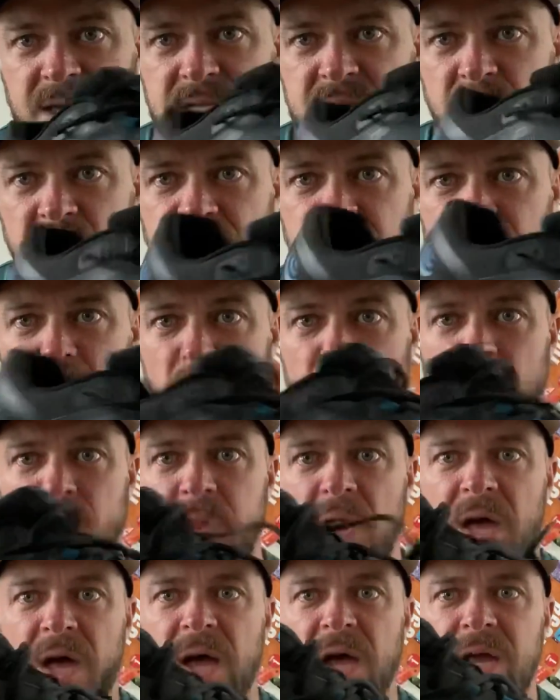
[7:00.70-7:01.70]
some fold
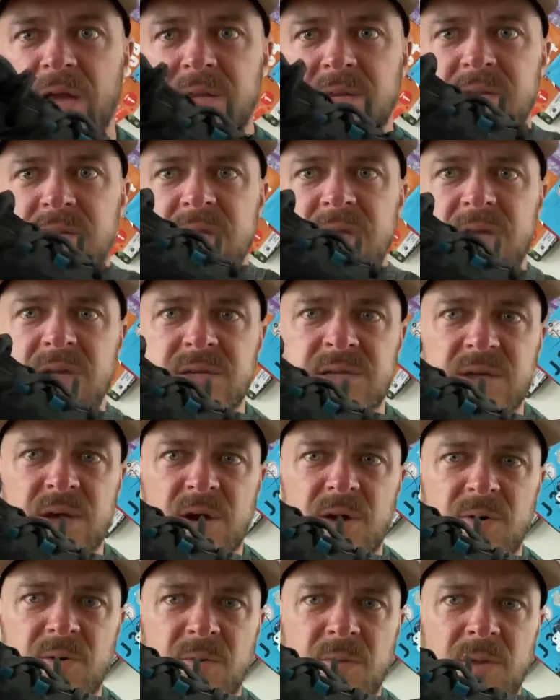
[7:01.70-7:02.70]
lines,
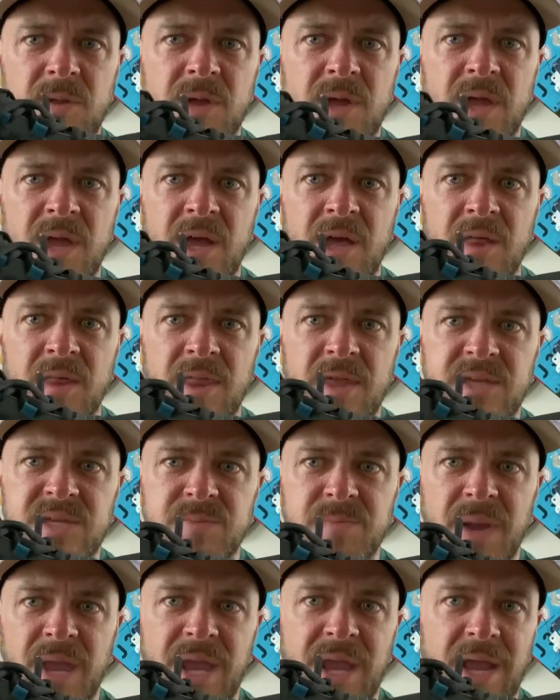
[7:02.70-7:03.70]
so this
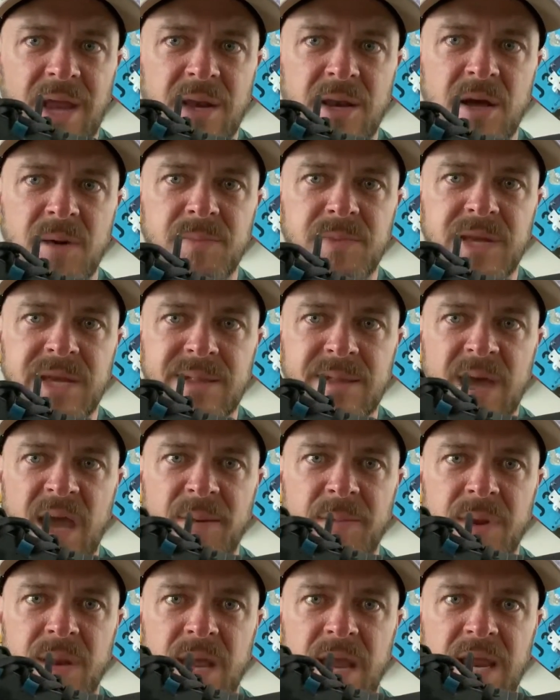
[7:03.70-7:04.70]
may end up
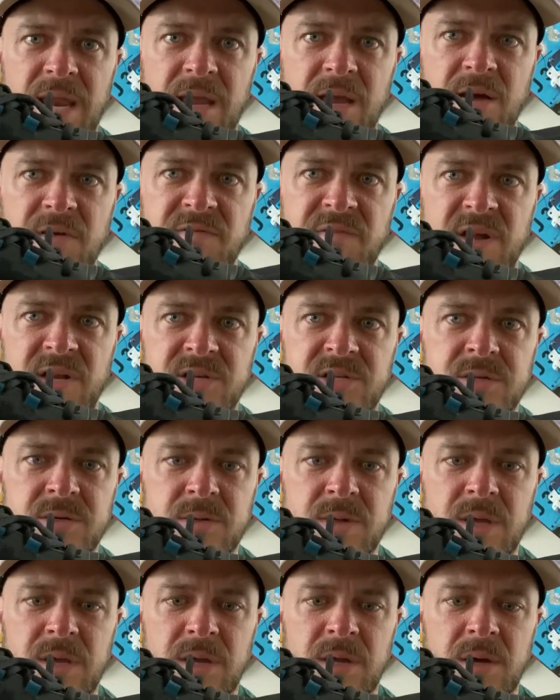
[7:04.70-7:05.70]
delaminating
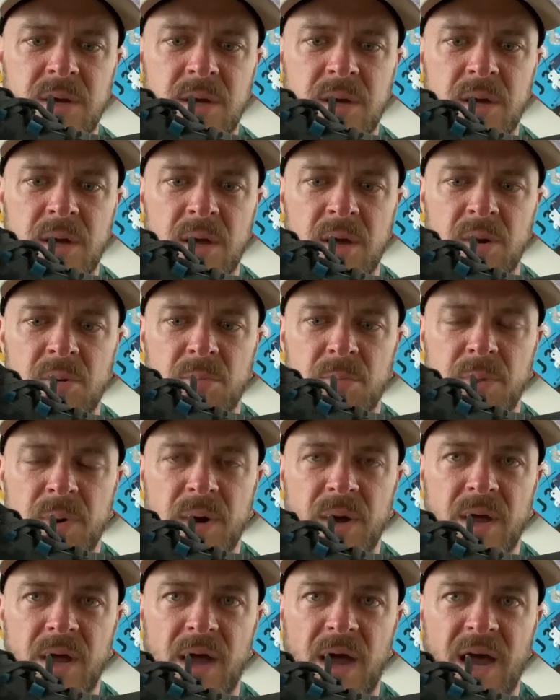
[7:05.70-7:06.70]
eventually,
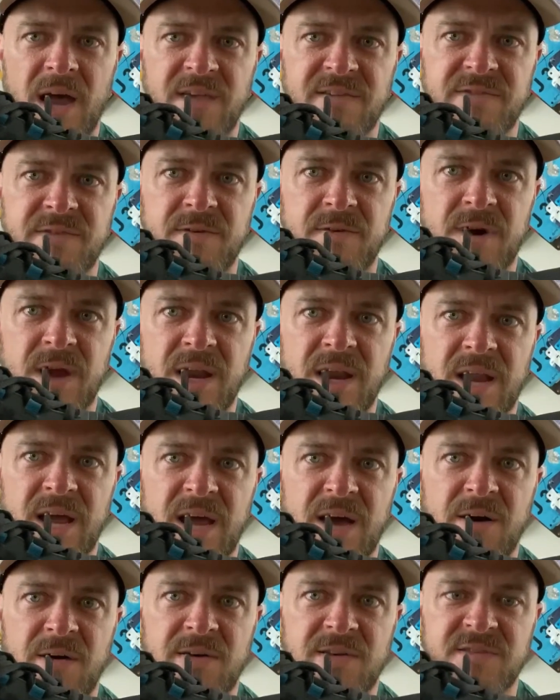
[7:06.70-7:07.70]
but as for right
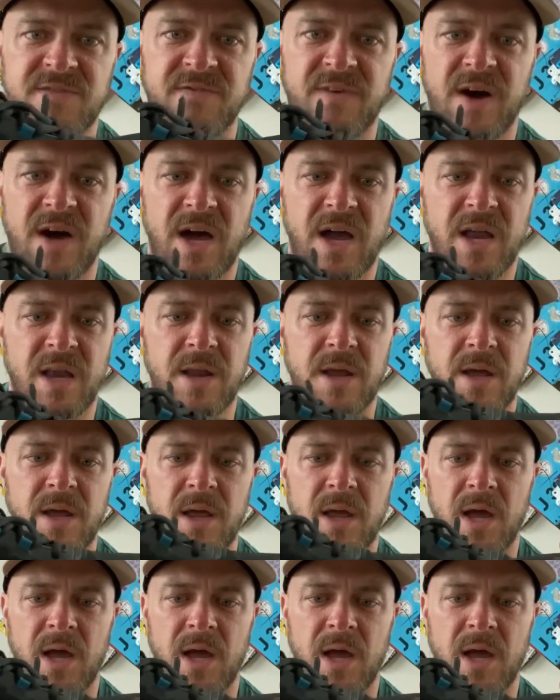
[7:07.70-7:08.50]
now, it's fine.